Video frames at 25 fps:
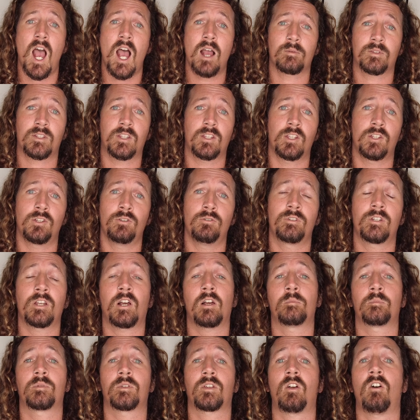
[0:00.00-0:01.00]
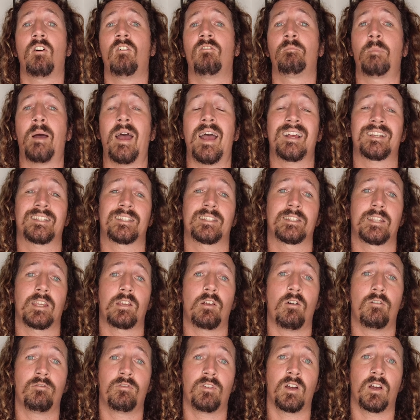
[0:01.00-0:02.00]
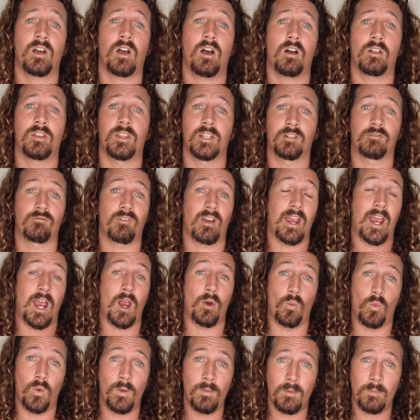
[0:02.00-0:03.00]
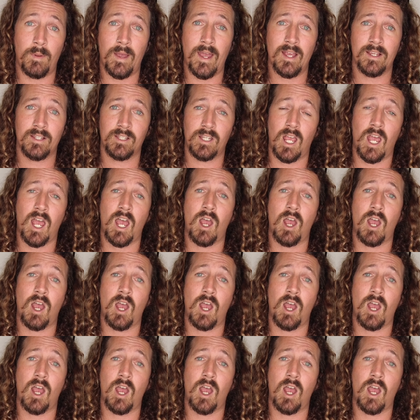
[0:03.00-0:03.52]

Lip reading: So the new types of passes they offer are the Greyhound Limit Pass,